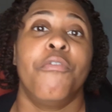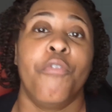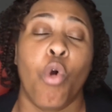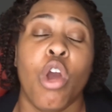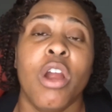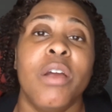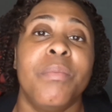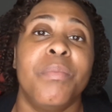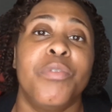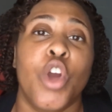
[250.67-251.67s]
For
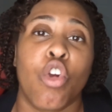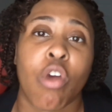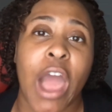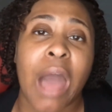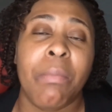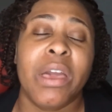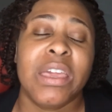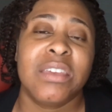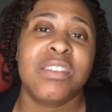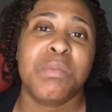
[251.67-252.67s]
the crime
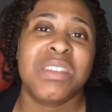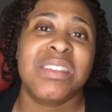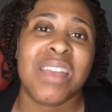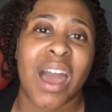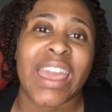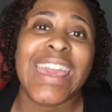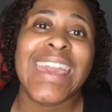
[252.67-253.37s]
against Miss Stock,